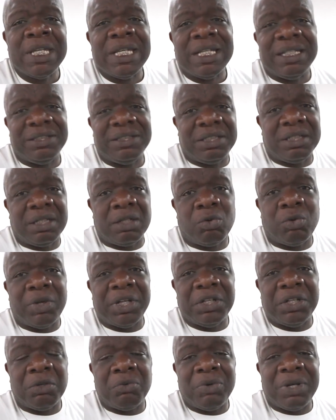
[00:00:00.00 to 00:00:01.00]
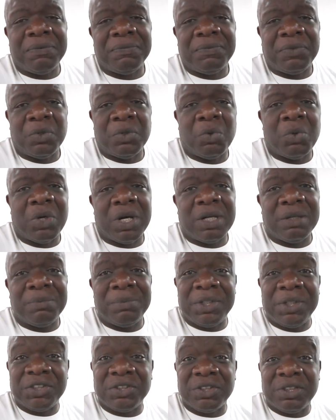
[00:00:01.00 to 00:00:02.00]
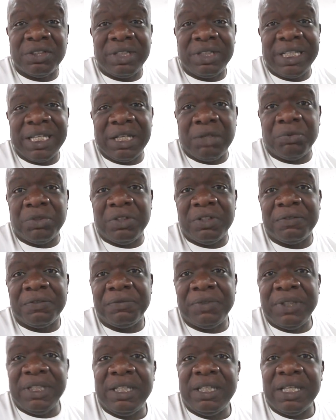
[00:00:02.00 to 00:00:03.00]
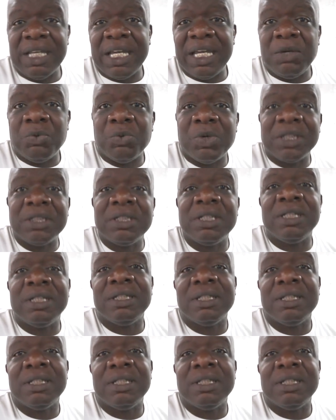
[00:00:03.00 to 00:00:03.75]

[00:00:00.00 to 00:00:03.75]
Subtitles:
and then I'll run it around for a while because I'm going to get rid of the A1,